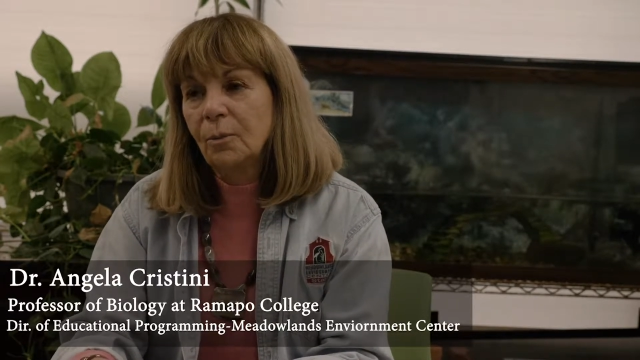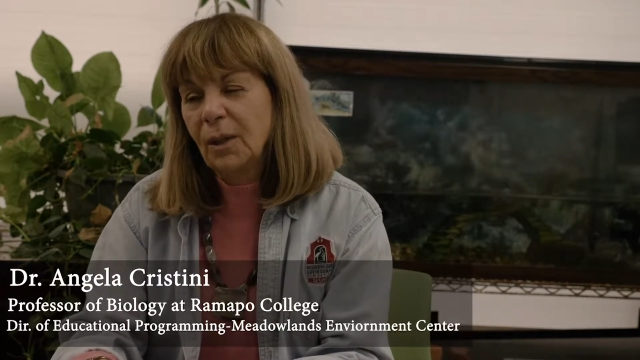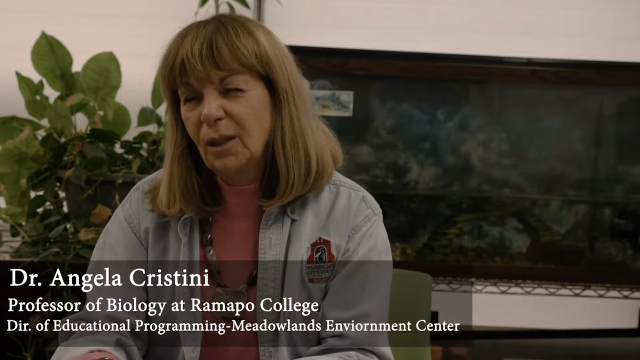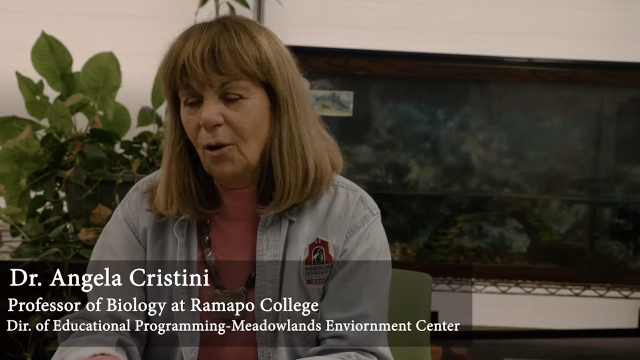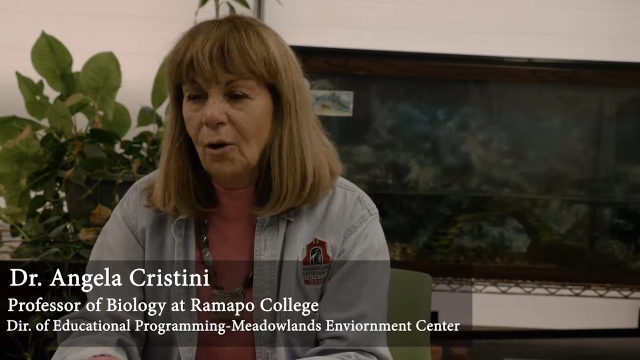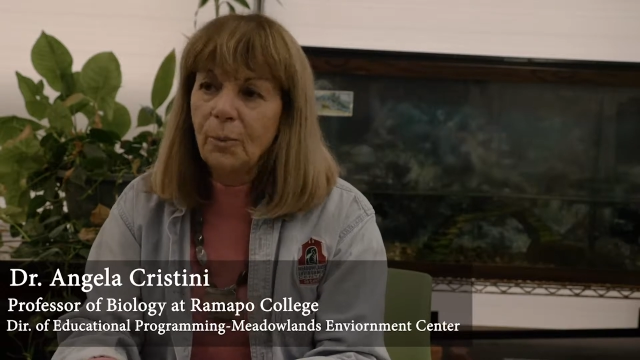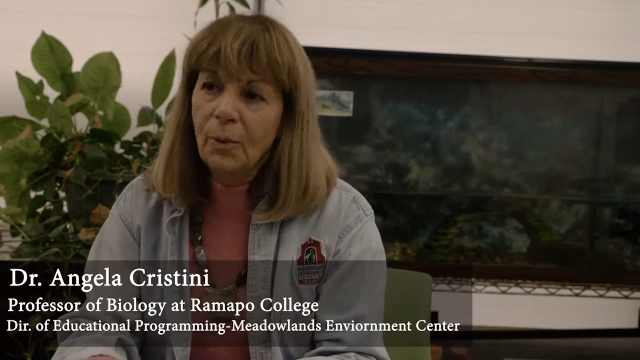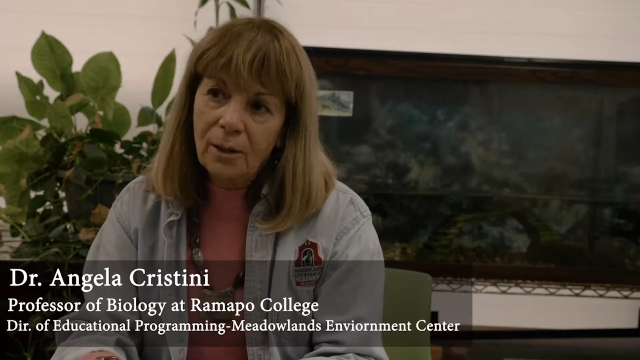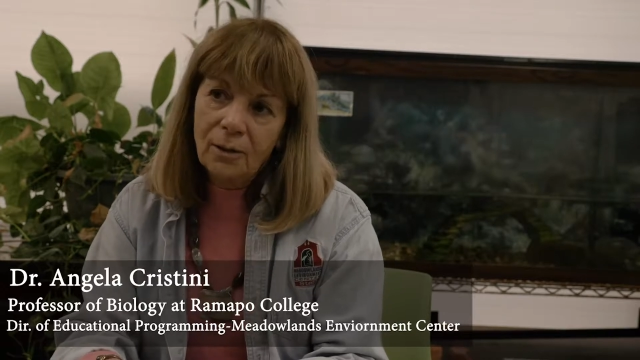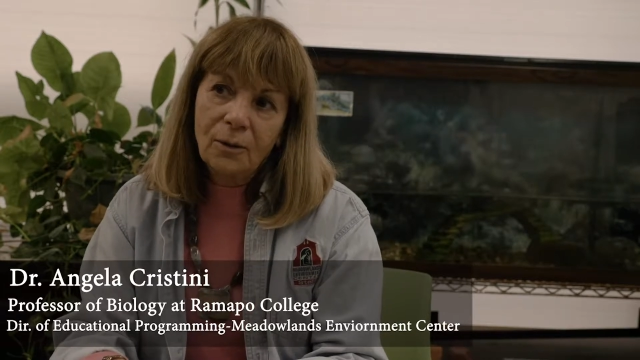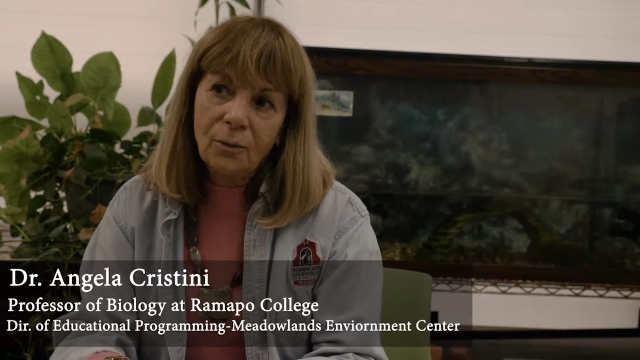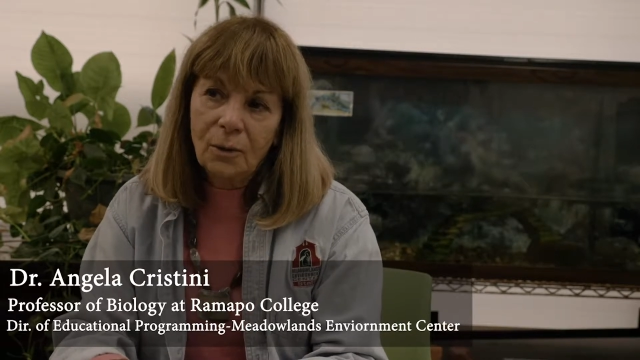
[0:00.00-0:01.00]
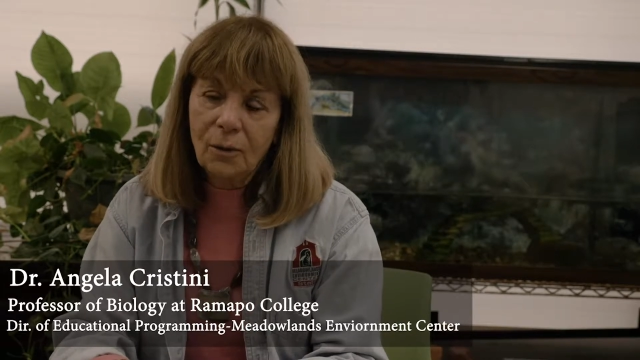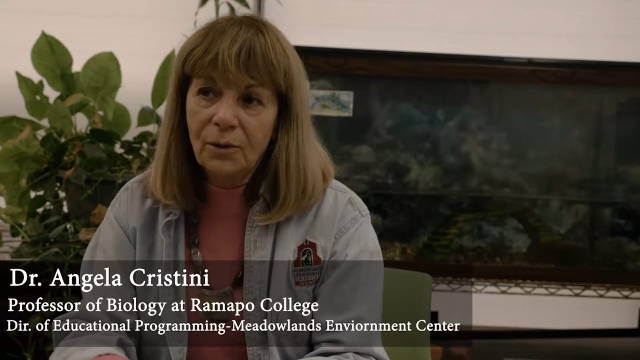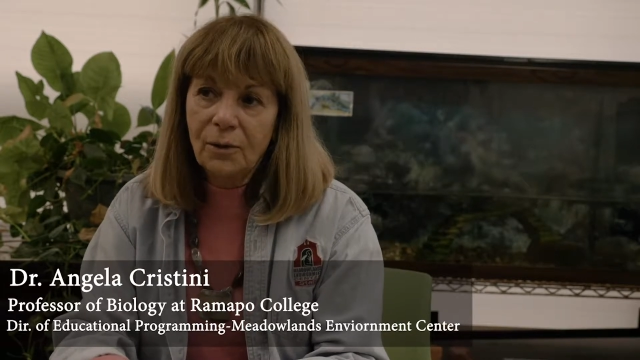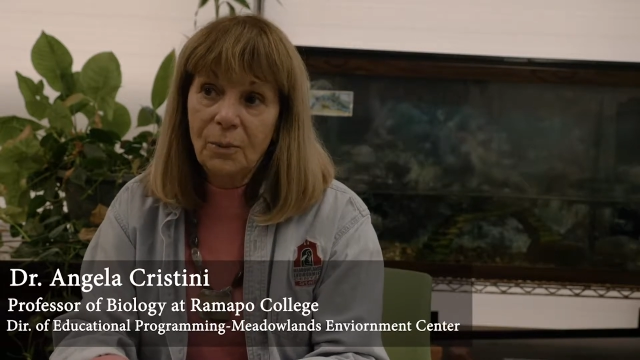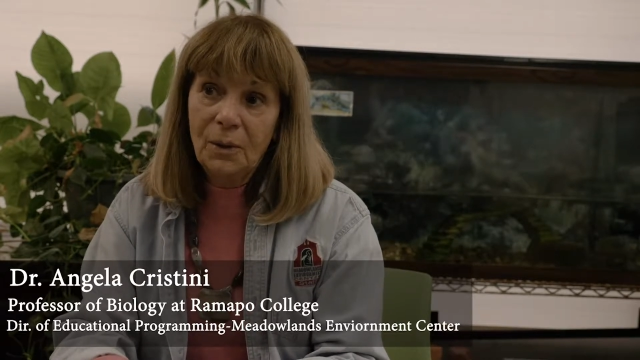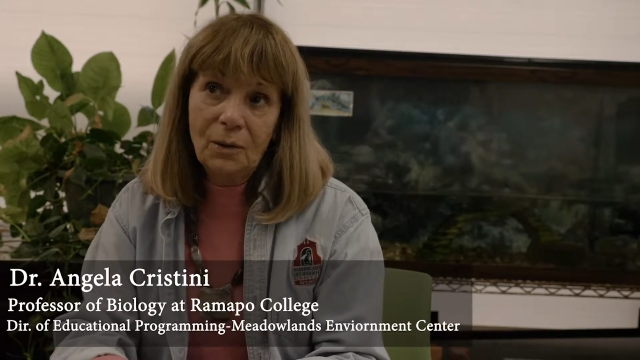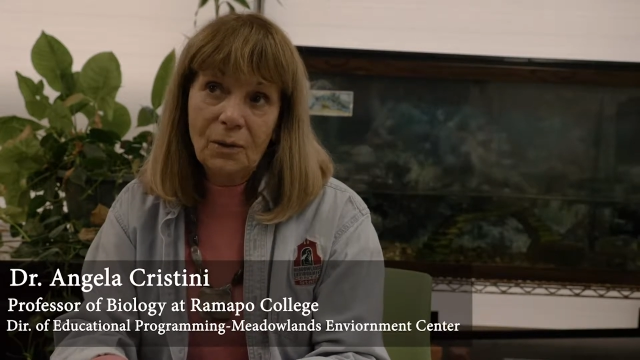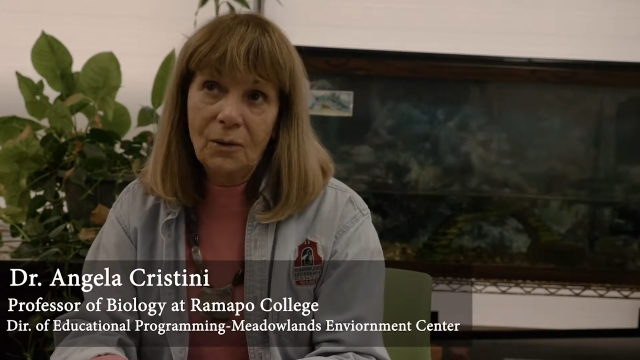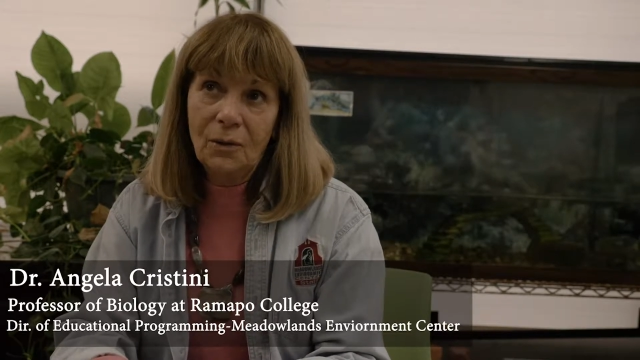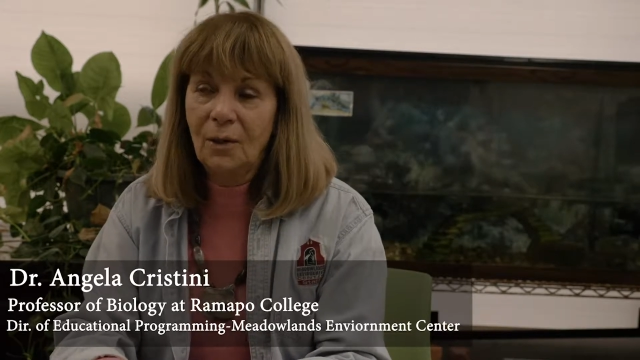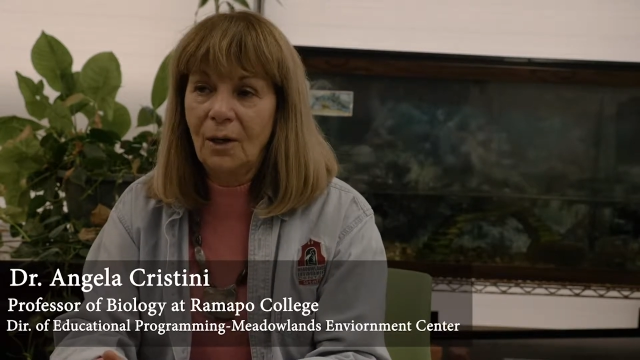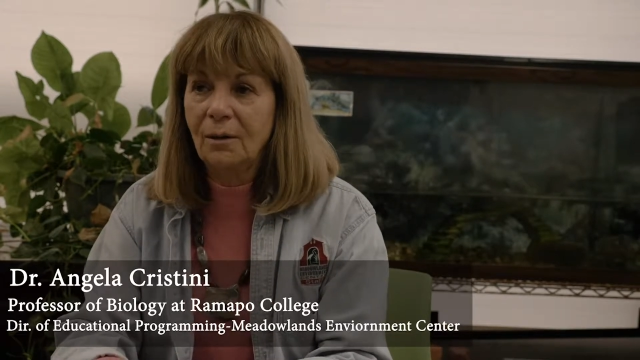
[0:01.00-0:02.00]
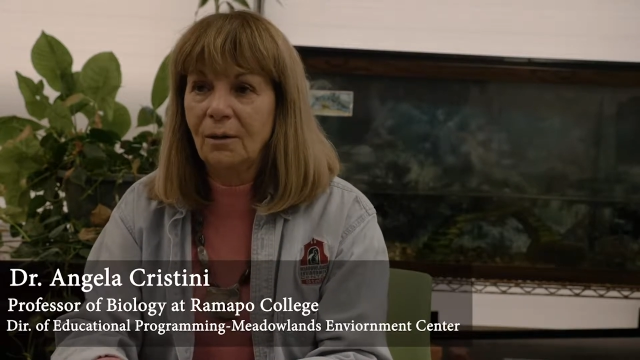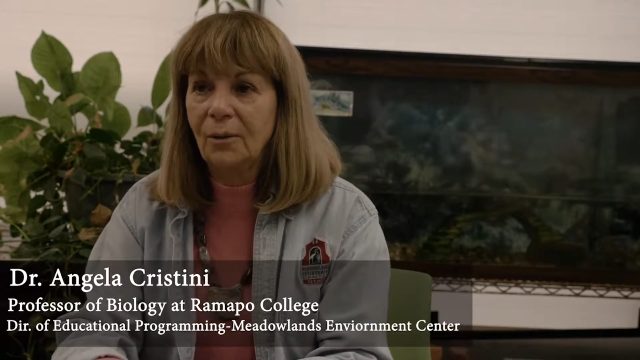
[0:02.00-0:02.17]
but the art project would also be associated